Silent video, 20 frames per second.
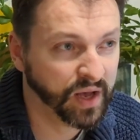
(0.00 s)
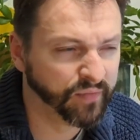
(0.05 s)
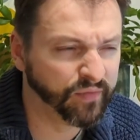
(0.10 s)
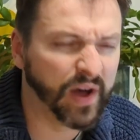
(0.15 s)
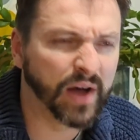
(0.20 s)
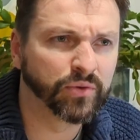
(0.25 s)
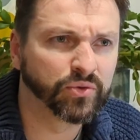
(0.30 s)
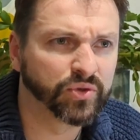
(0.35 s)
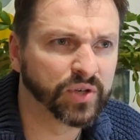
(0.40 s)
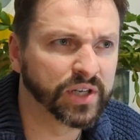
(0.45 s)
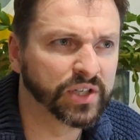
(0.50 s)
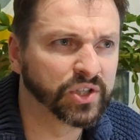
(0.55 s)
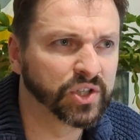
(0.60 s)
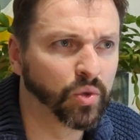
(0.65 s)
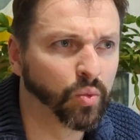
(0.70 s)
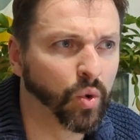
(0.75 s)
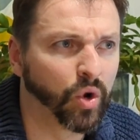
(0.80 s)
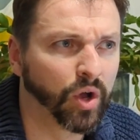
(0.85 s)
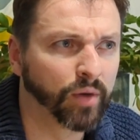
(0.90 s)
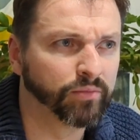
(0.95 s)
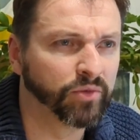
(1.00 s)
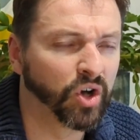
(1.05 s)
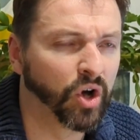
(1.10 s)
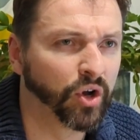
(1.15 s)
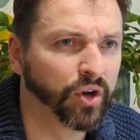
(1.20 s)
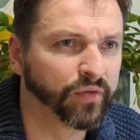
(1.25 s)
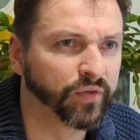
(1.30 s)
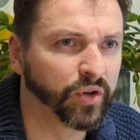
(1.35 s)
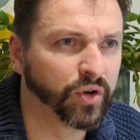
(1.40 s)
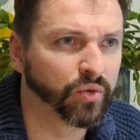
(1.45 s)
Foundry is the one I'm
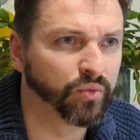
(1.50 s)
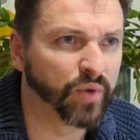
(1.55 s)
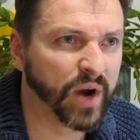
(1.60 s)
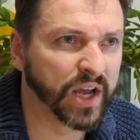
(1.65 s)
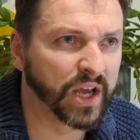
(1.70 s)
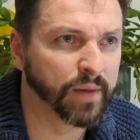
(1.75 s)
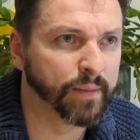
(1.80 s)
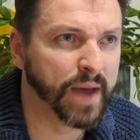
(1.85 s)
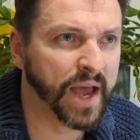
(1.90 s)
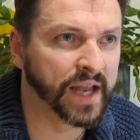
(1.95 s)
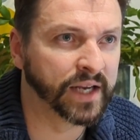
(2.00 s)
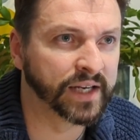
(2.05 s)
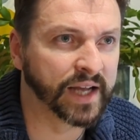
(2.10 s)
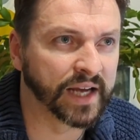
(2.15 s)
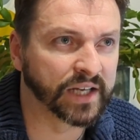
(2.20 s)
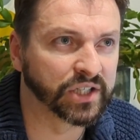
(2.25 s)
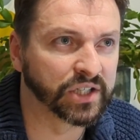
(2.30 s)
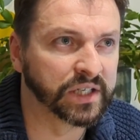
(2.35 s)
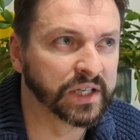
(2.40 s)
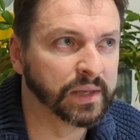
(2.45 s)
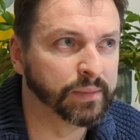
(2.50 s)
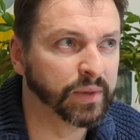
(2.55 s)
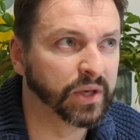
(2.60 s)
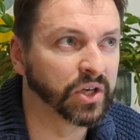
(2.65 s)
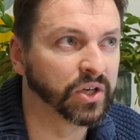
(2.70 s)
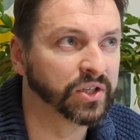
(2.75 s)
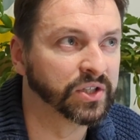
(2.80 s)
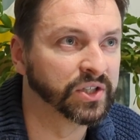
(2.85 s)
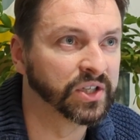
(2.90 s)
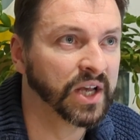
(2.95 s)
kind of going to recommend, actually,
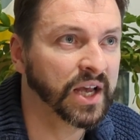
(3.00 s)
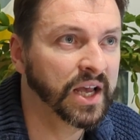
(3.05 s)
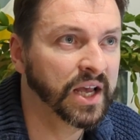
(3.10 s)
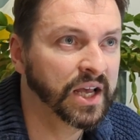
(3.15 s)
because